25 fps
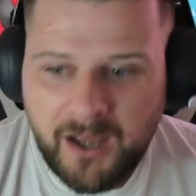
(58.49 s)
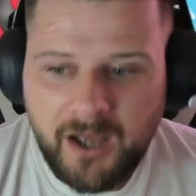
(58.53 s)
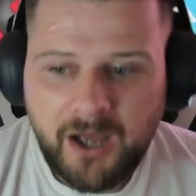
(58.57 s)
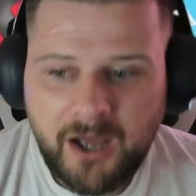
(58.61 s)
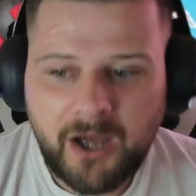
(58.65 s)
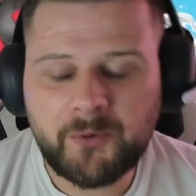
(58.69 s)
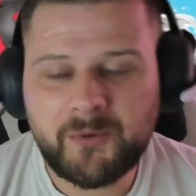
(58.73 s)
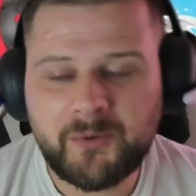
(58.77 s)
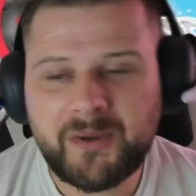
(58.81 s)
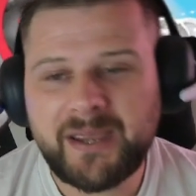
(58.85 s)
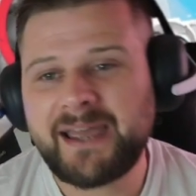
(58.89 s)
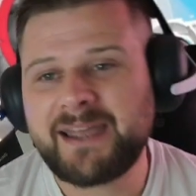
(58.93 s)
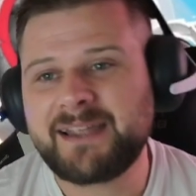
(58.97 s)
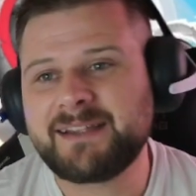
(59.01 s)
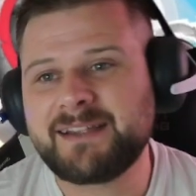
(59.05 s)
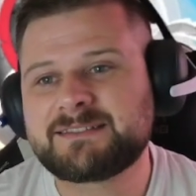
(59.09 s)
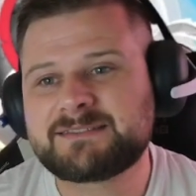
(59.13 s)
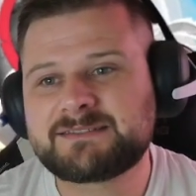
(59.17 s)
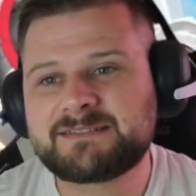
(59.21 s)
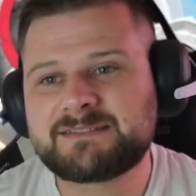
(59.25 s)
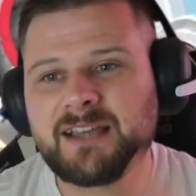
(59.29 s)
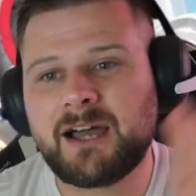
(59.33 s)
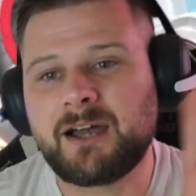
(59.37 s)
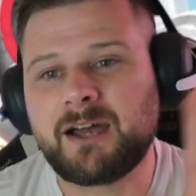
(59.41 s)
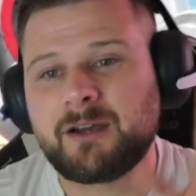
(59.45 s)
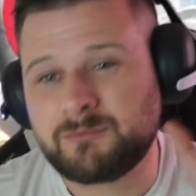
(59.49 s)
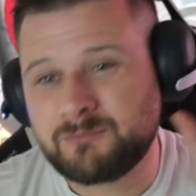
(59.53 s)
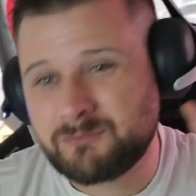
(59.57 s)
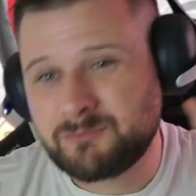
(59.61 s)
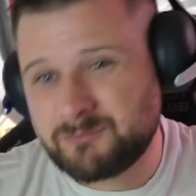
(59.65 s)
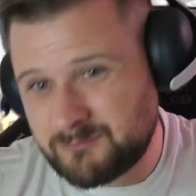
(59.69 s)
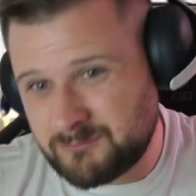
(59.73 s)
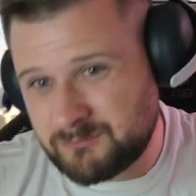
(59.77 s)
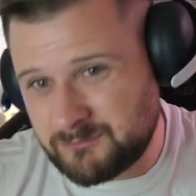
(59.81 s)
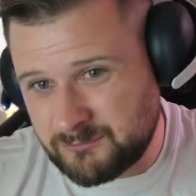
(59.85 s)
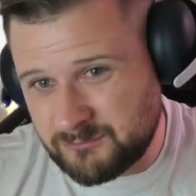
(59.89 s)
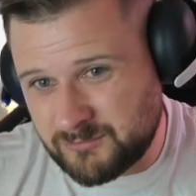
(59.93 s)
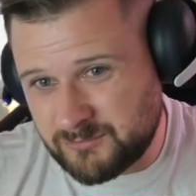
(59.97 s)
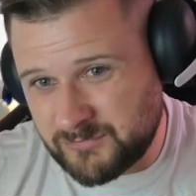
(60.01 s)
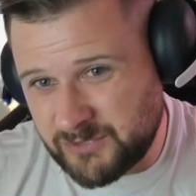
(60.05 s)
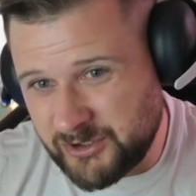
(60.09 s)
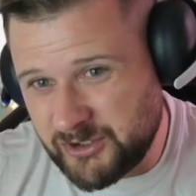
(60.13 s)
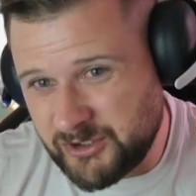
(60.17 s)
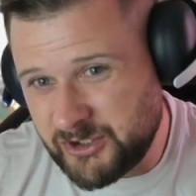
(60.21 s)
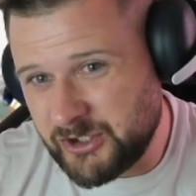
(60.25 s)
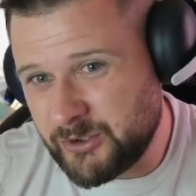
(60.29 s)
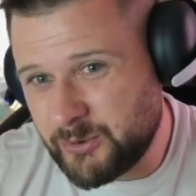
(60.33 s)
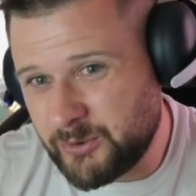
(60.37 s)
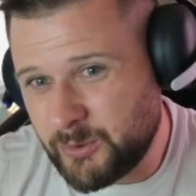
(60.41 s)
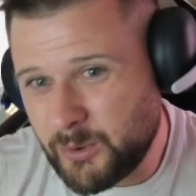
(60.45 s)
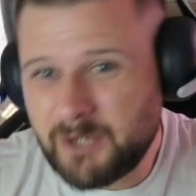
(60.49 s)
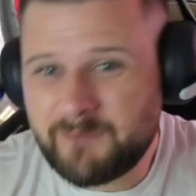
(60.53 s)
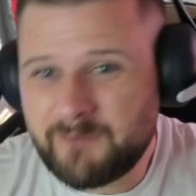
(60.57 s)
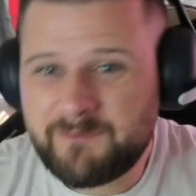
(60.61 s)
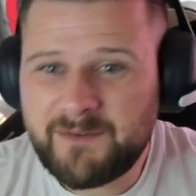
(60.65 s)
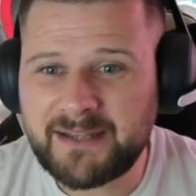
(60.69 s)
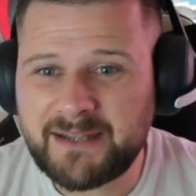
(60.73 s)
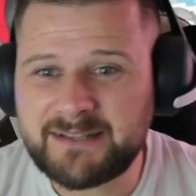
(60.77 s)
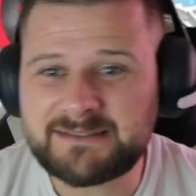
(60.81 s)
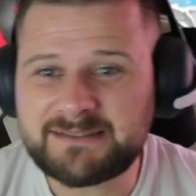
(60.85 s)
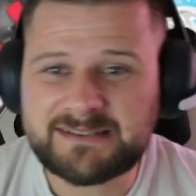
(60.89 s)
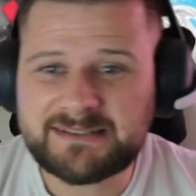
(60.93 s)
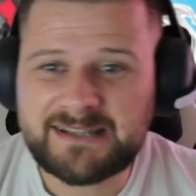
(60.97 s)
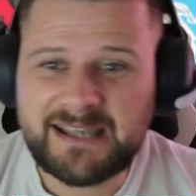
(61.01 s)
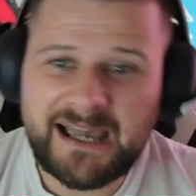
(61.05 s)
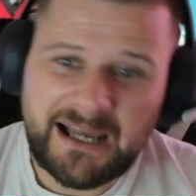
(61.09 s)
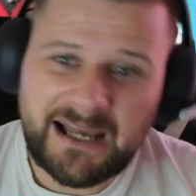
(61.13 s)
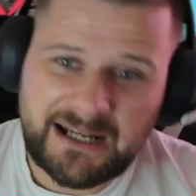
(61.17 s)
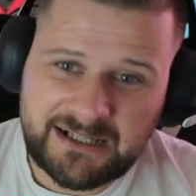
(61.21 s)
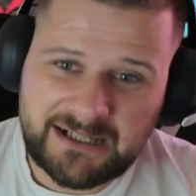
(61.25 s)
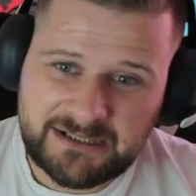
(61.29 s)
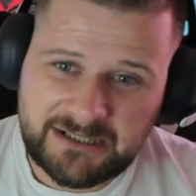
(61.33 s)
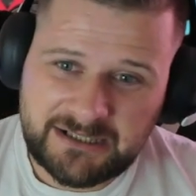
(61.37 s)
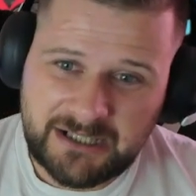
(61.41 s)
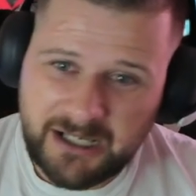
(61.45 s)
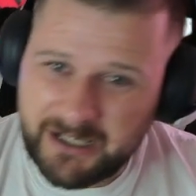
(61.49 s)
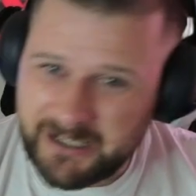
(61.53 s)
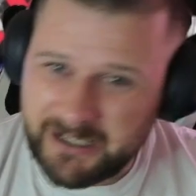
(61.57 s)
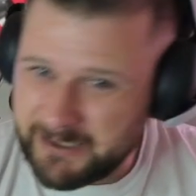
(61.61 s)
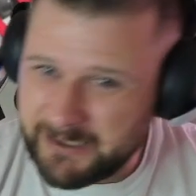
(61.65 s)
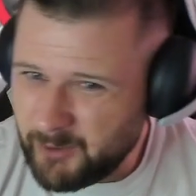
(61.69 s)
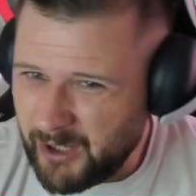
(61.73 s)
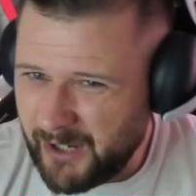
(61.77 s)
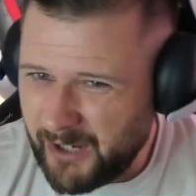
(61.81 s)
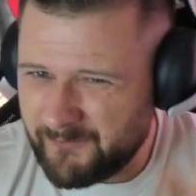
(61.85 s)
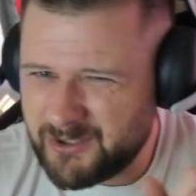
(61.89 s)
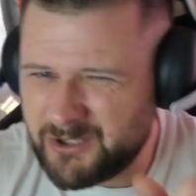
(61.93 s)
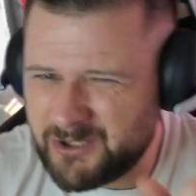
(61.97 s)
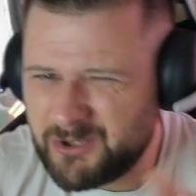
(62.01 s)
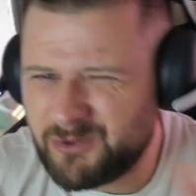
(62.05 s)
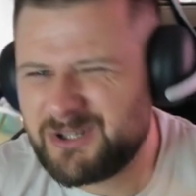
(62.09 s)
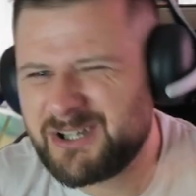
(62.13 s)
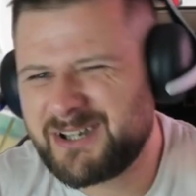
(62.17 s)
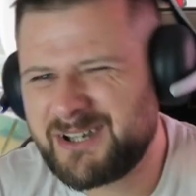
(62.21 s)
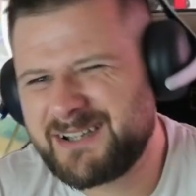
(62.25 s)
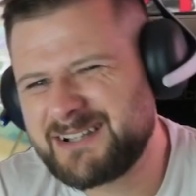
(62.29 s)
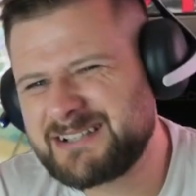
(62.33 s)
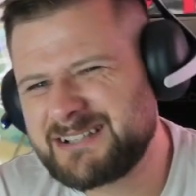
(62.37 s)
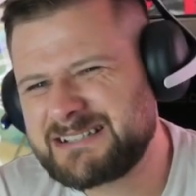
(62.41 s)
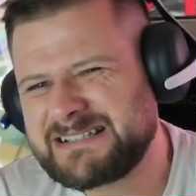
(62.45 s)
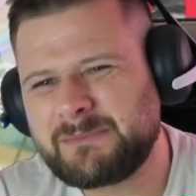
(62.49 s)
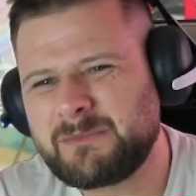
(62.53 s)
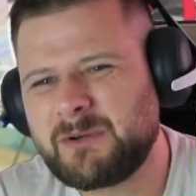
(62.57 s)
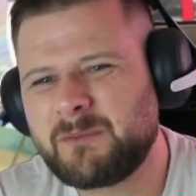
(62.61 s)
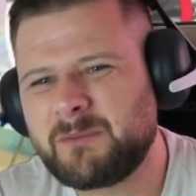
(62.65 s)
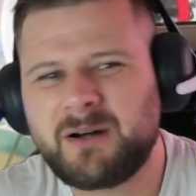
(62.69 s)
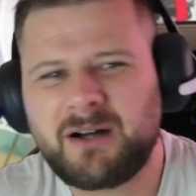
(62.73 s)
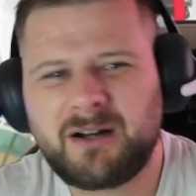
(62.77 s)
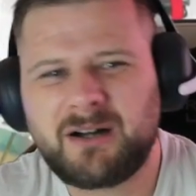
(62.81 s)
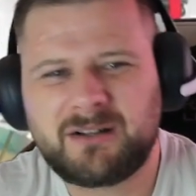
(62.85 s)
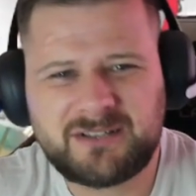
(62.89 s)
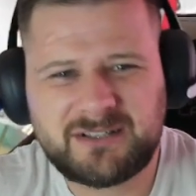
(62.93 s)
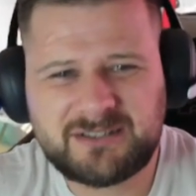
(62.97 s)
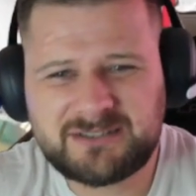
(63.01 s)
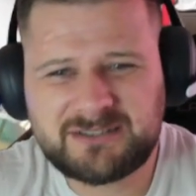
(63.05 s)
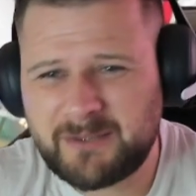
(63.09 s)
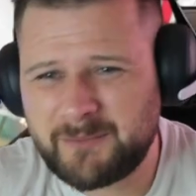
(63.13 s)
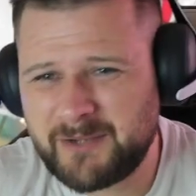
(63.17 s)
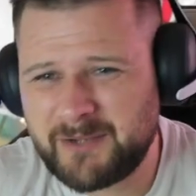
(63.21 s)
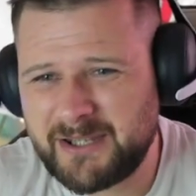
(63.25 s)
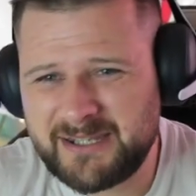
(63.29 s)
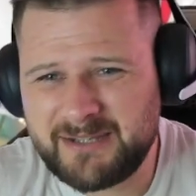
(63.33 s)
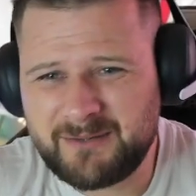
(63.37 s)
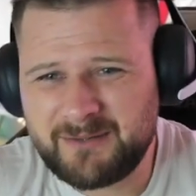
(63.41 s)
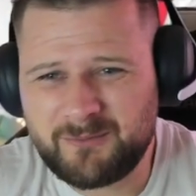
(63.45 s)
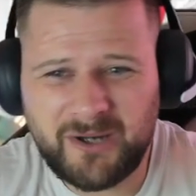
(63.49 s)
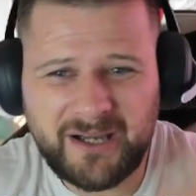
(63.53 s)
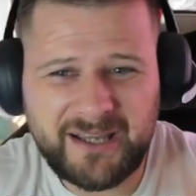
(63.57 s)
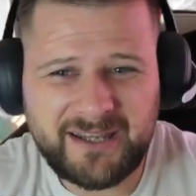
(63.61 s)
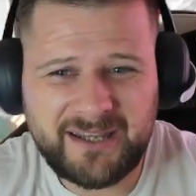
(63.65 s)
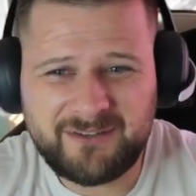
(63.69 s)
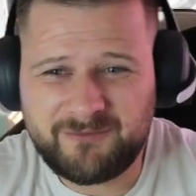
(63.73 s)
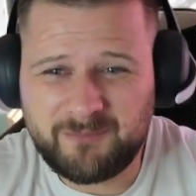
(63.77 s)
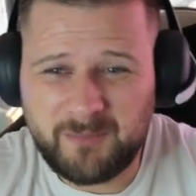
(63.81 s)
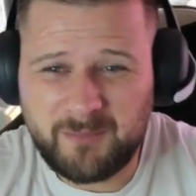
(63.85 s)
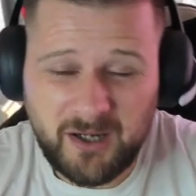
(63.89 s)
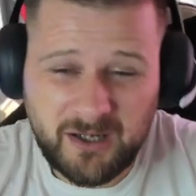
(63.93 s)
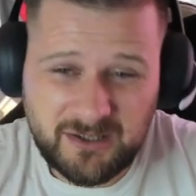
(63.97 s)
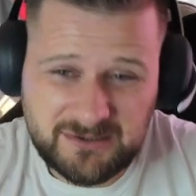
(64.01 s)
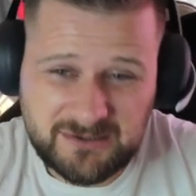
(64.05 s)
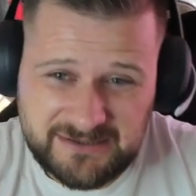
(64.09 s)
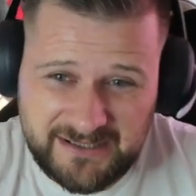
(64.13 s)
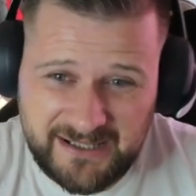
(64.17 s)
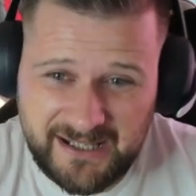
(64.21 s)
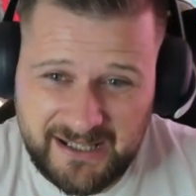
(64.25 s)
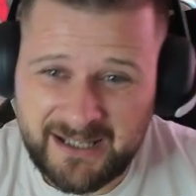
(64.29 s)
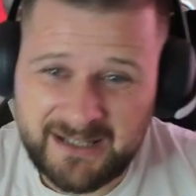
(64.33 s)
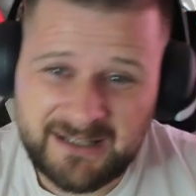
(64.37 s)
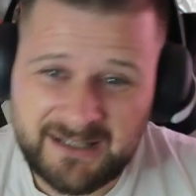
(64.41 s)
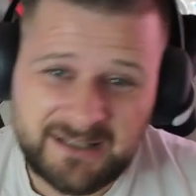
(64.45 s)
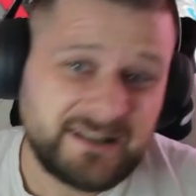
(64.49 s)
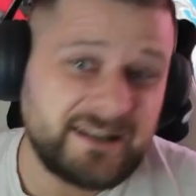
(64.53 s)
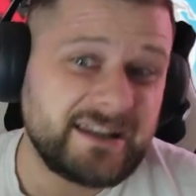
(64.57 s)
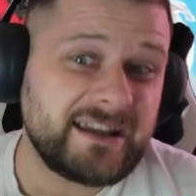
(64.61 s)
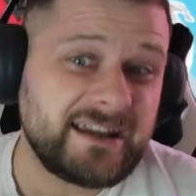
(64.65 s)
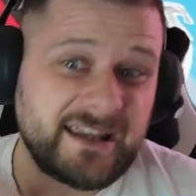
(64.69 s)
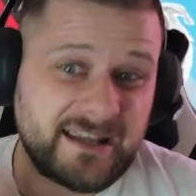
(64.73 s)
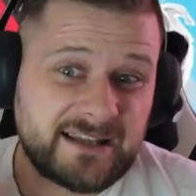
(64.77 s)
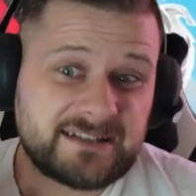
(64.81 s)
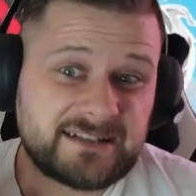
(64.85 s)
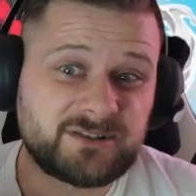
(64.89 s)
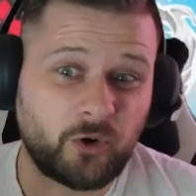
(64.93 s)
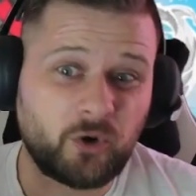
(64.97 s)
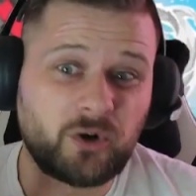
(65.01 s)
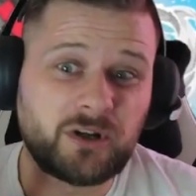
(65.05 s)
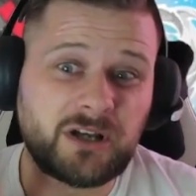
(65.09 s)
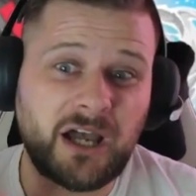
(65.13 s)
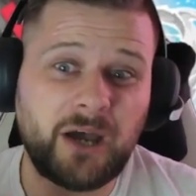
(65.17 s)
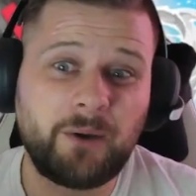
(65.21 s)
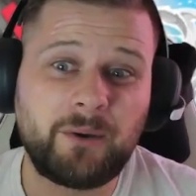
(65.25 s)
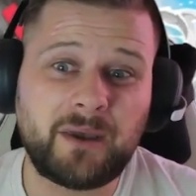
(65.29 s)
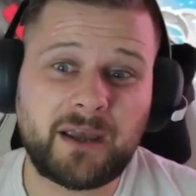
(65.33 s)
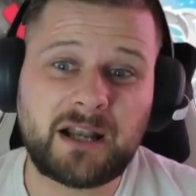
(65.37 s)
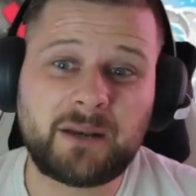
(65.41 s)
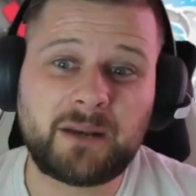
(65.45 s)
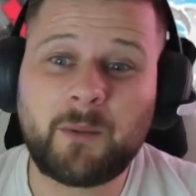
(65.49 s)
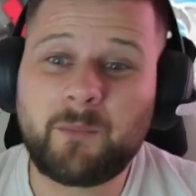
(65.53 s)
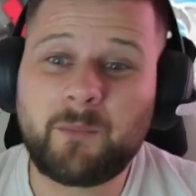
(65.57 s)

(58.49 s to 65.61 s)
Okay, so the new events calendar, and then we'll have a little look at the summer part, the summer heat wave party that is ongoing at the